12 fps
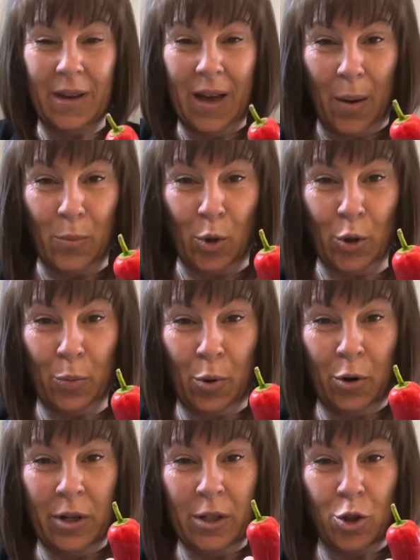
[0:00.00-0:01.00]
I'm going to
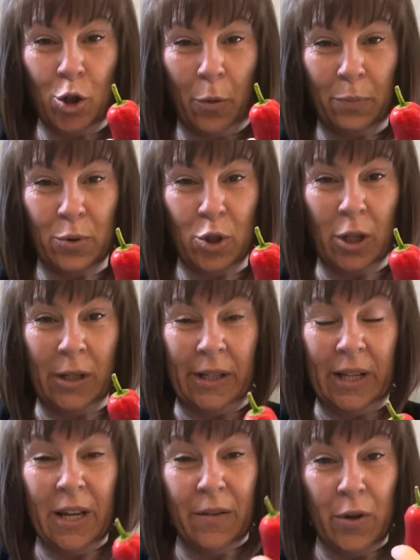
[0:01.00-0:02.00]
put in a chopped
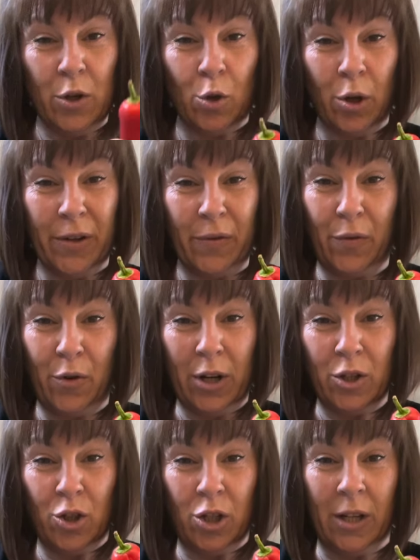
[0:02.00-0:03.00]
chilli. If you don't have
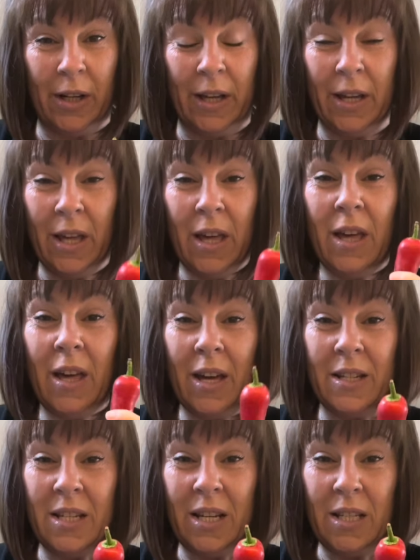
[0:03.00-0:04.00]
fresh chilli, a
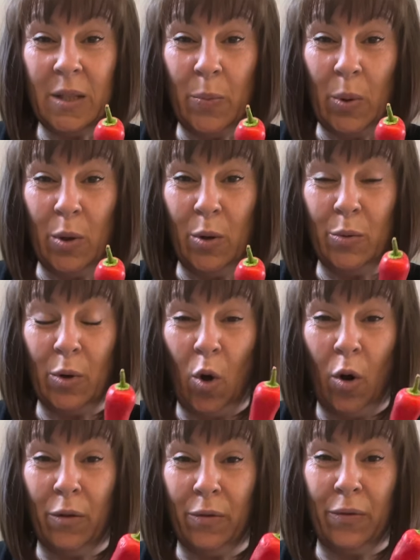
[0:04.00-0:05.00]
teaspoon
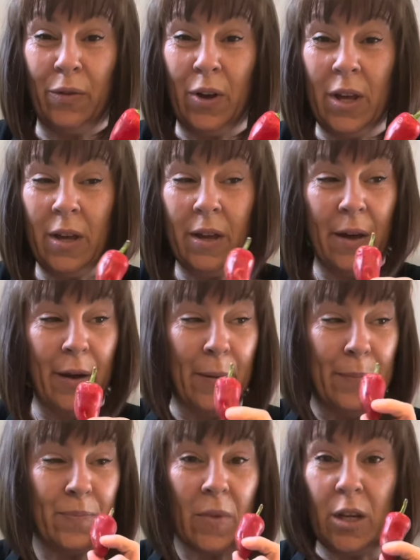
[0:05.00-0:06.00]
of
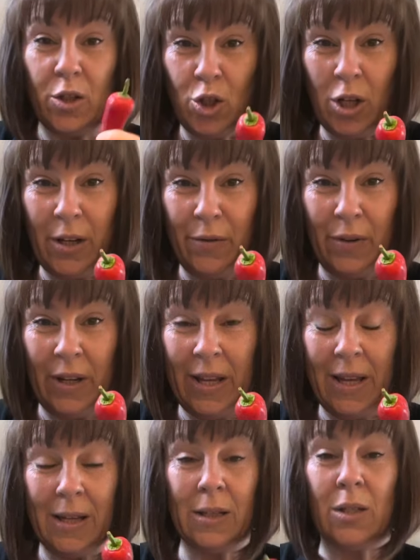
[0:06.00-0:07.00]
um, chilli
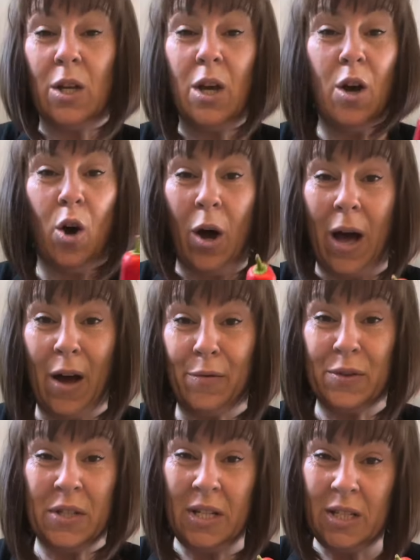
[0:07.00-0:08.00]
flakes or half
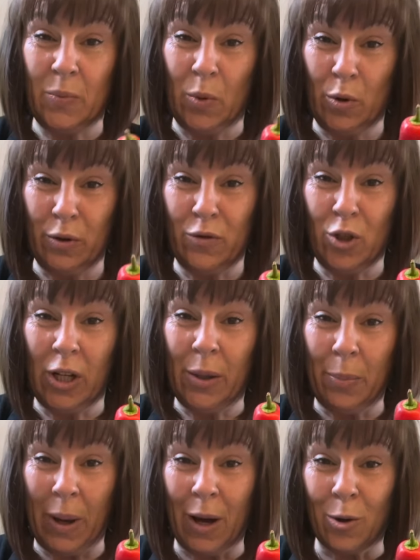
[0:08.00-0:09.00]
a teaspoon of chilli
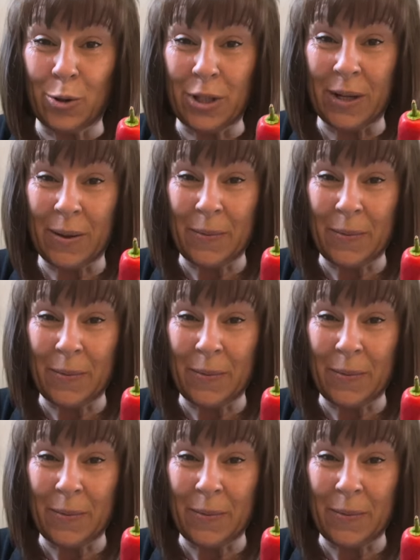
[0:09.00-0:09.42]
powder.